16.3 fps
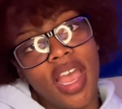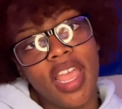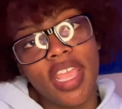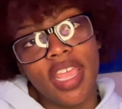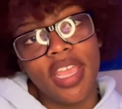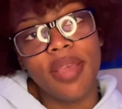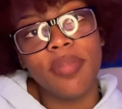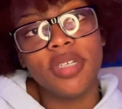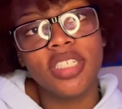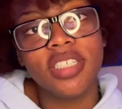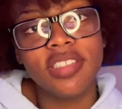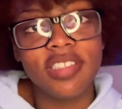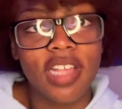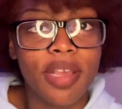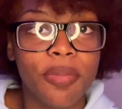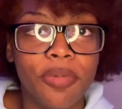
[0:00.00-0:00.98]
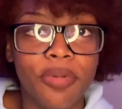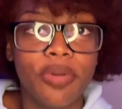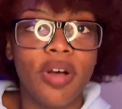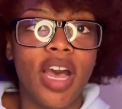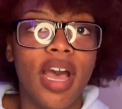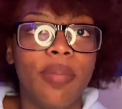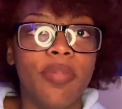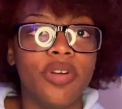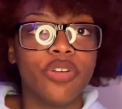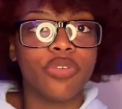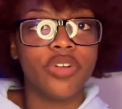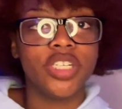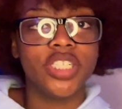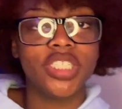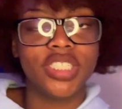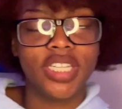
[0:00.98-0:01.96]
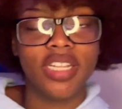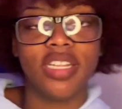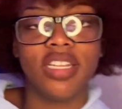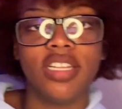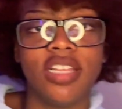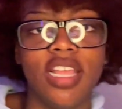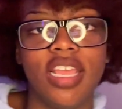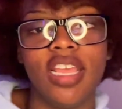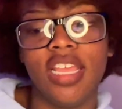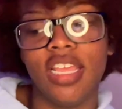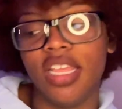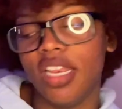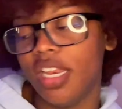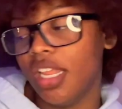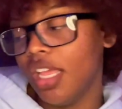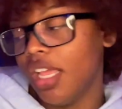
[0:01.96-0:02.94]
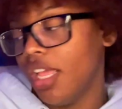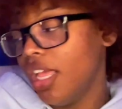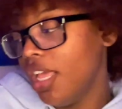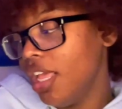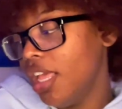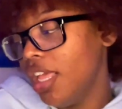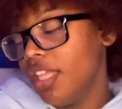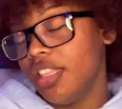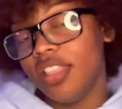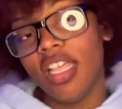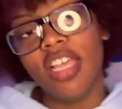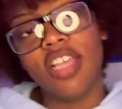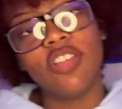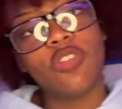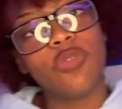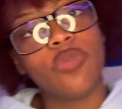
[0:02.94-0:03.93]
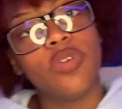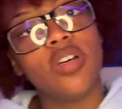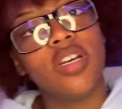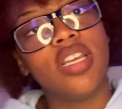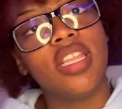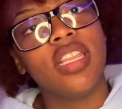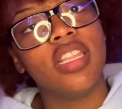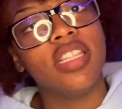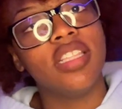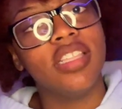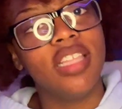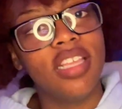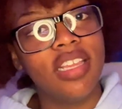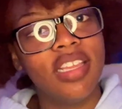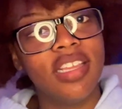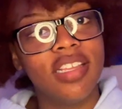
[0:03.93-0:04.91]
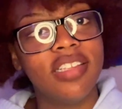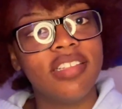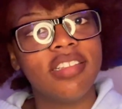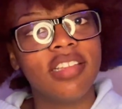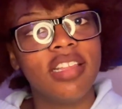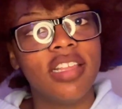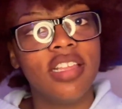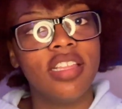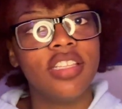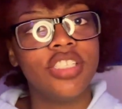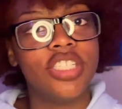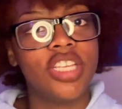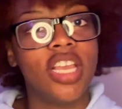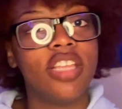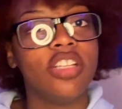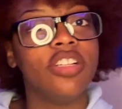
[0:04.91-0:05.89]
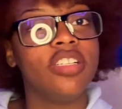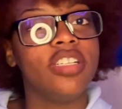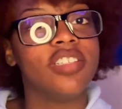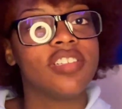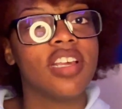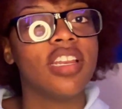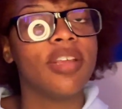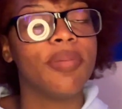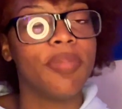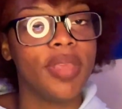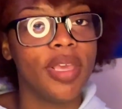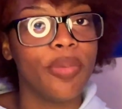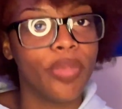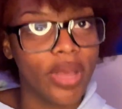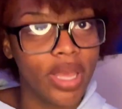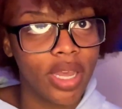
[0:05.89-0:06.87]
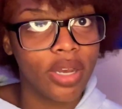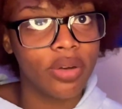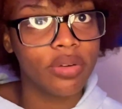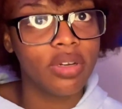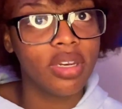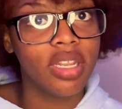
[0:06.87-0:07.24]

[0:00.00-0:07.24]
I'm a Christian, and that's what this channel is gonna be about.